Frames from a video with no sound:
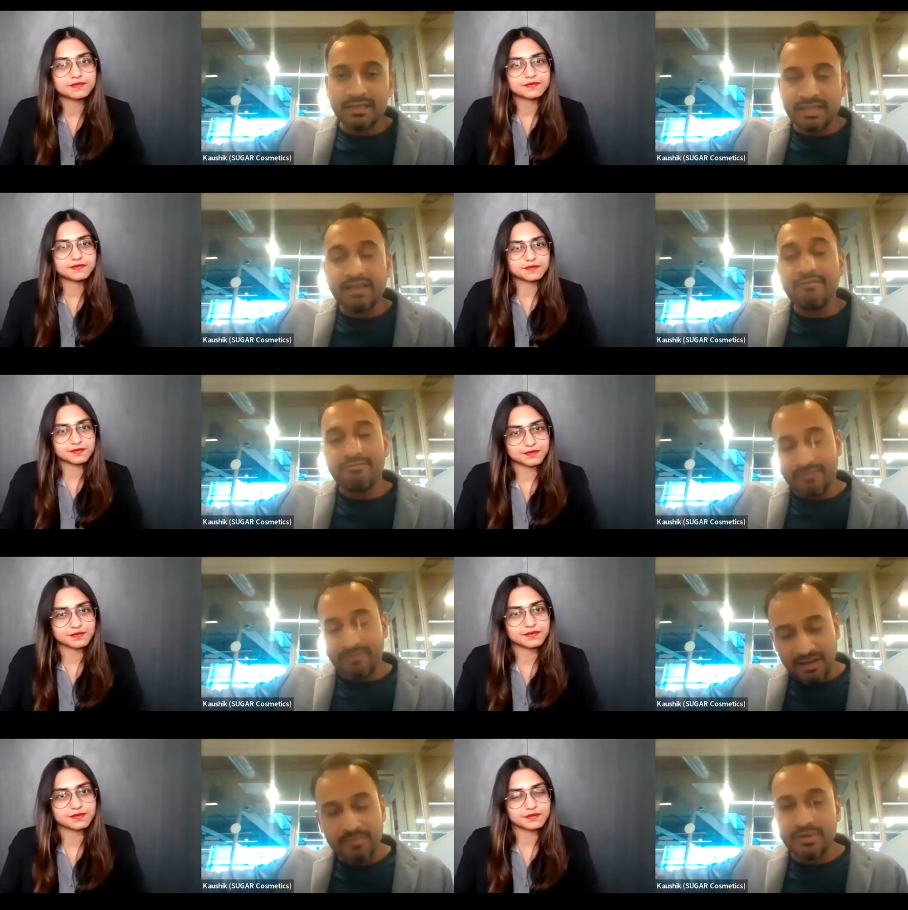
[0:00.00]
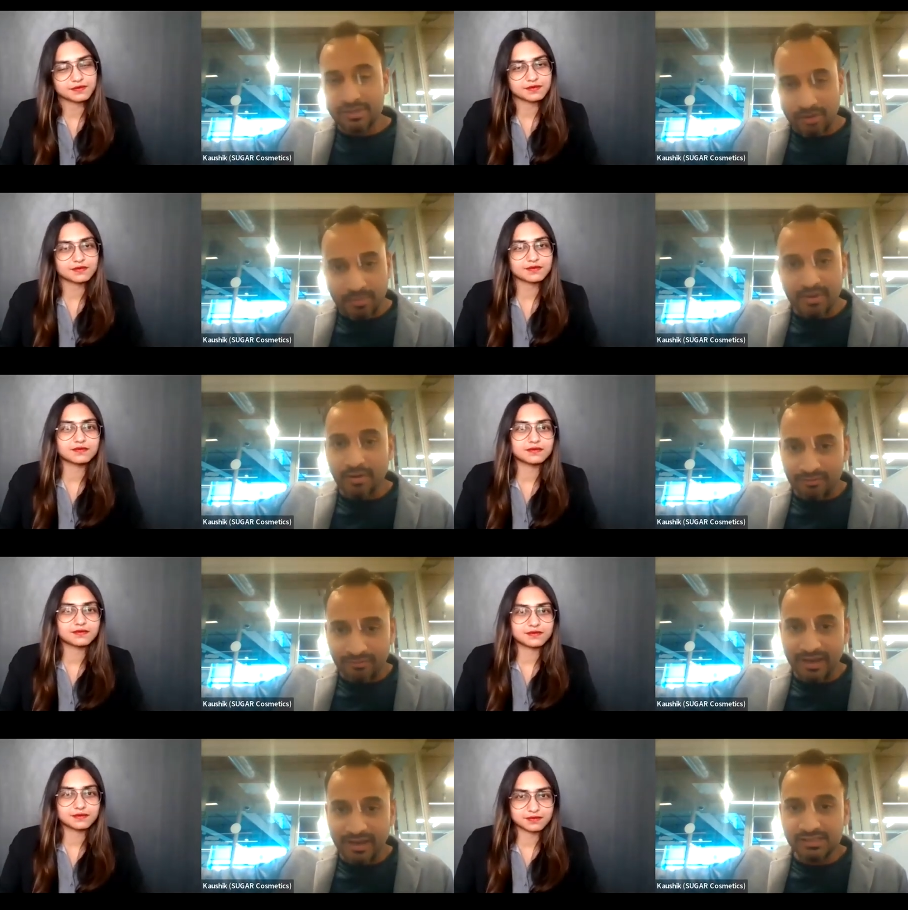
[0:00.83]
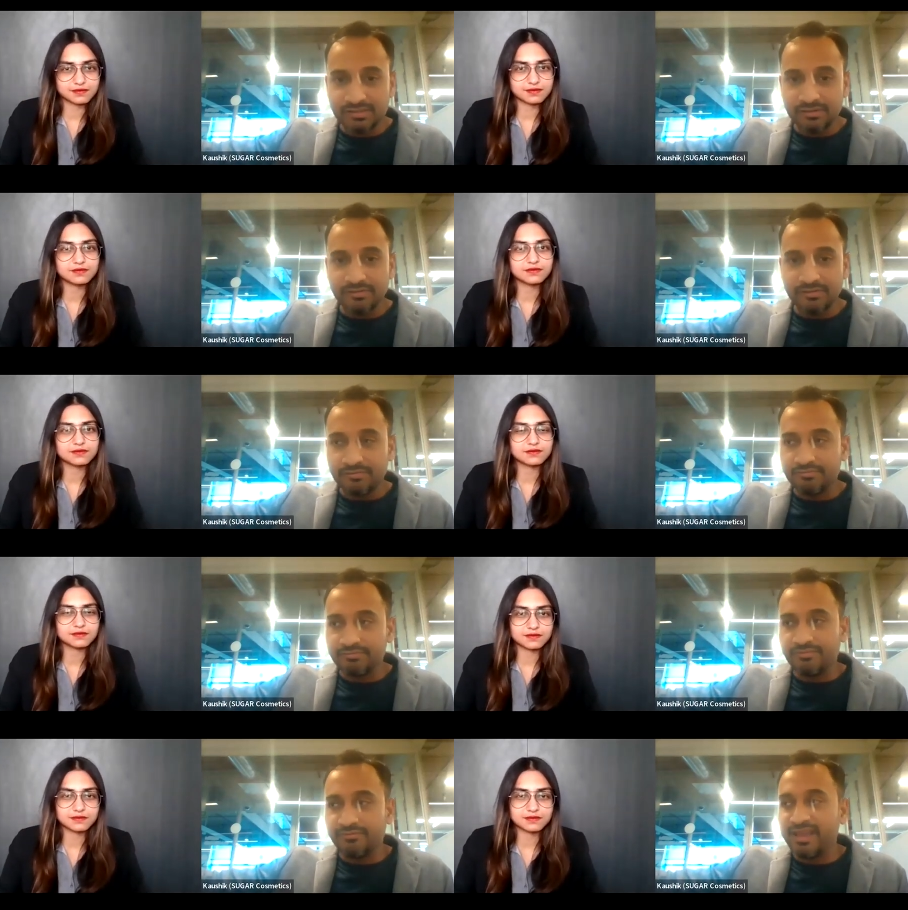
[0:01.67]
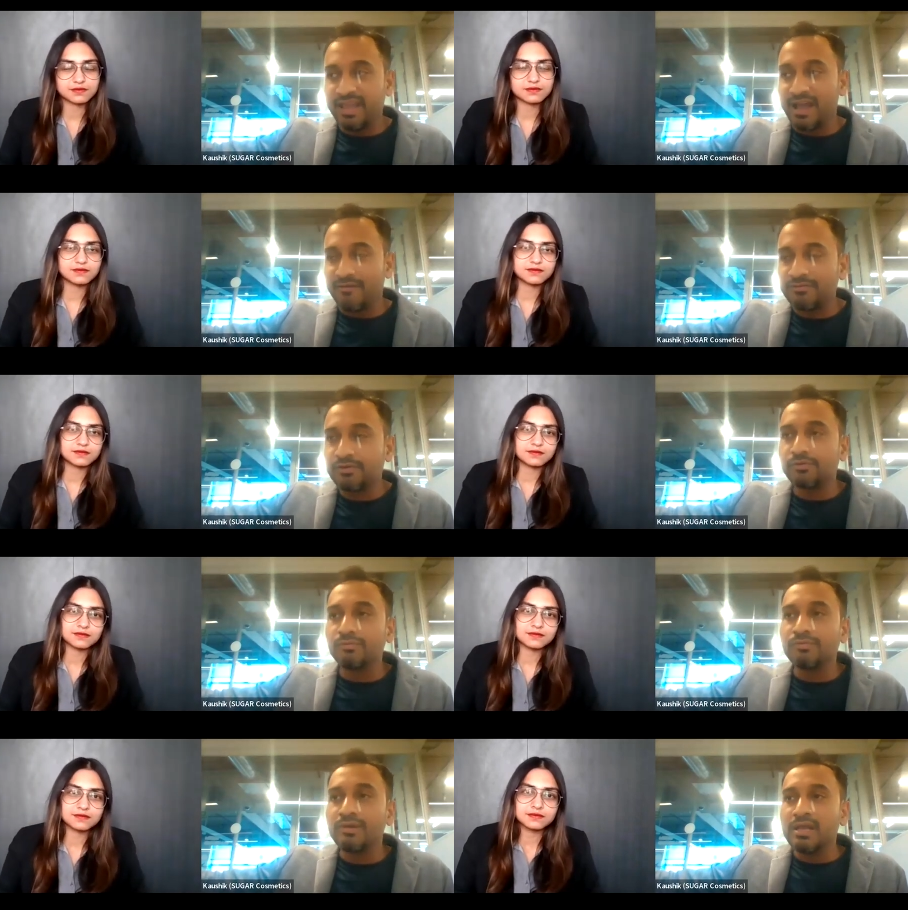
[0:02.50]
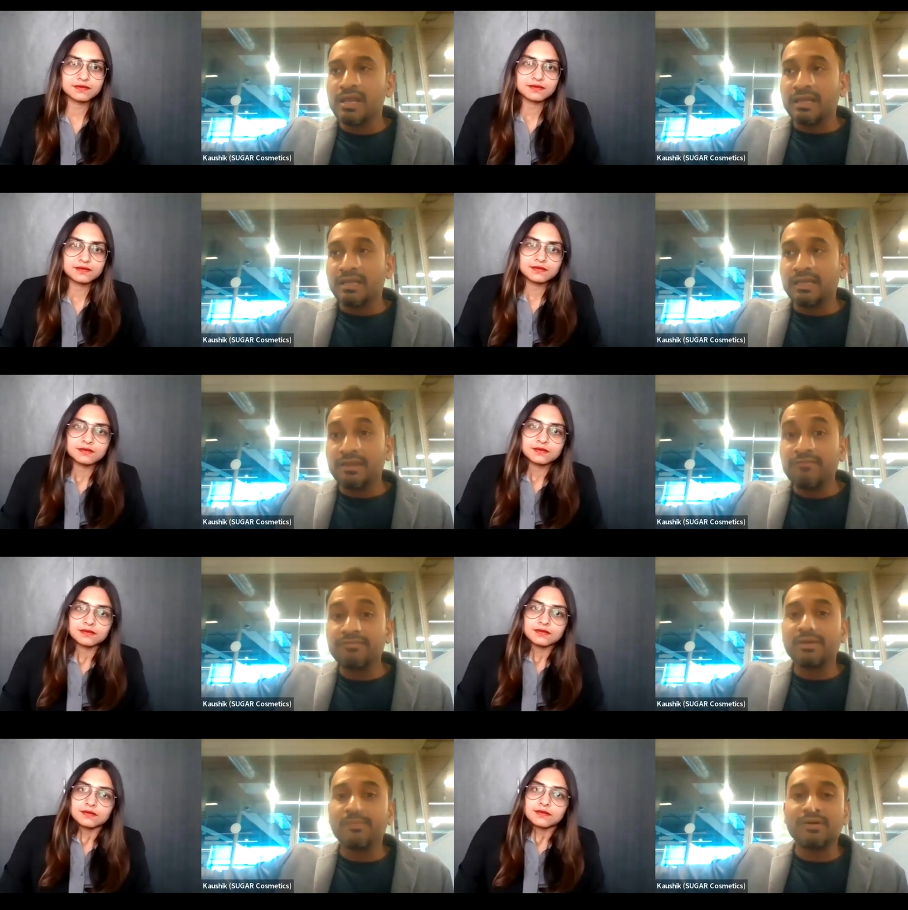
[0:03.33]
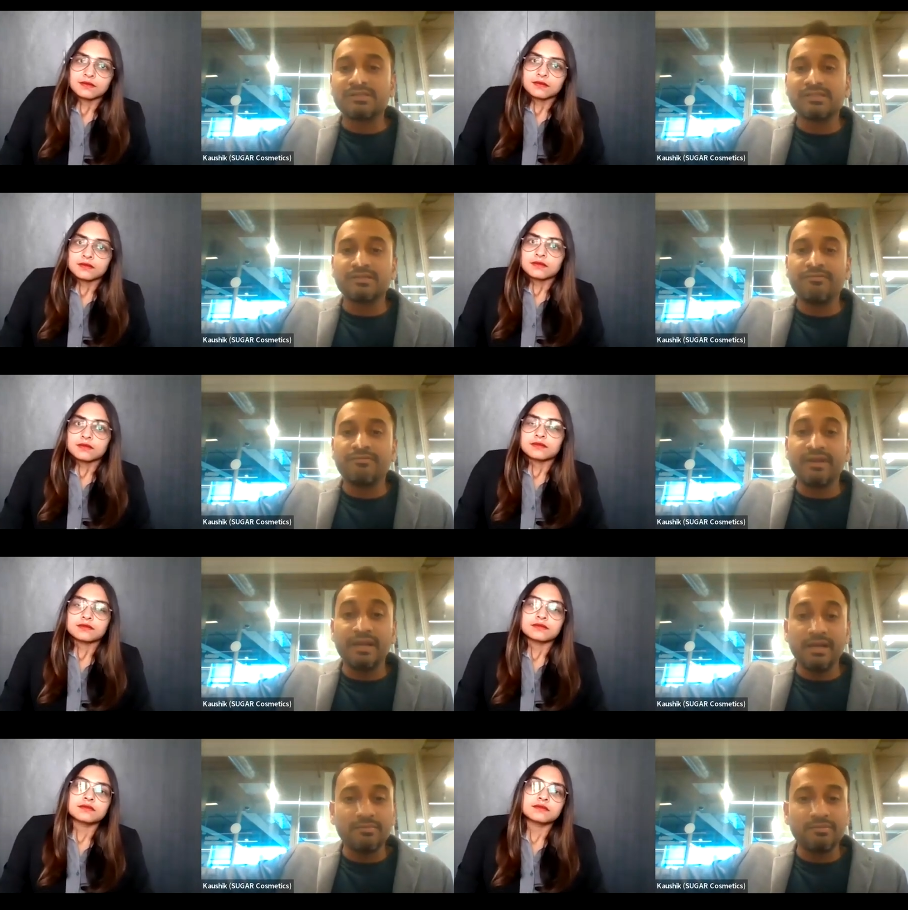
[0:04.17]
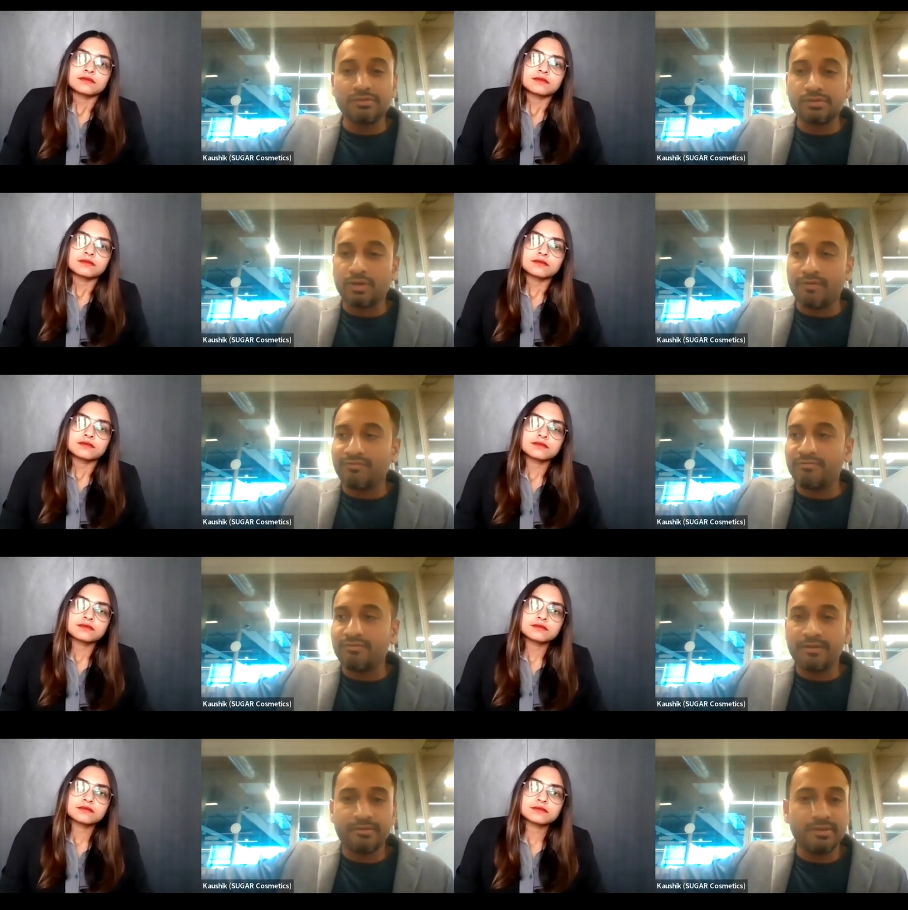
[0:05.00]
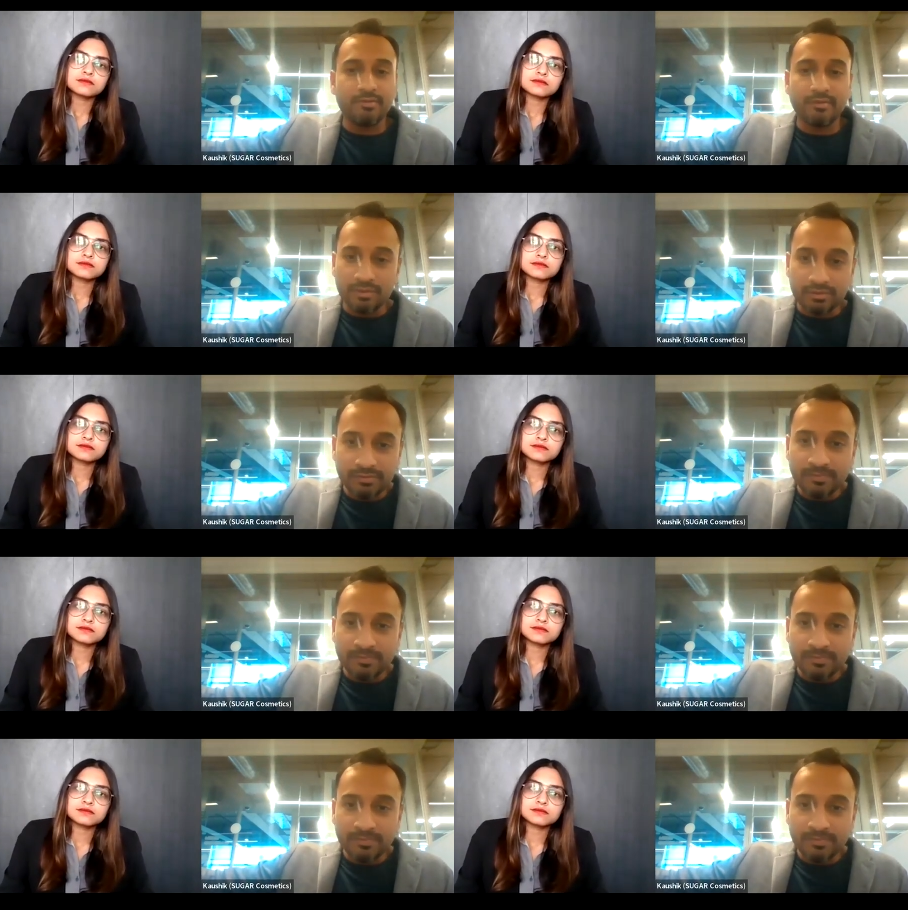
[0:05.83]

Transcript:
Speaker 1: They will be shopping offline. So we have to give the person the freedom to shop from wherever they want.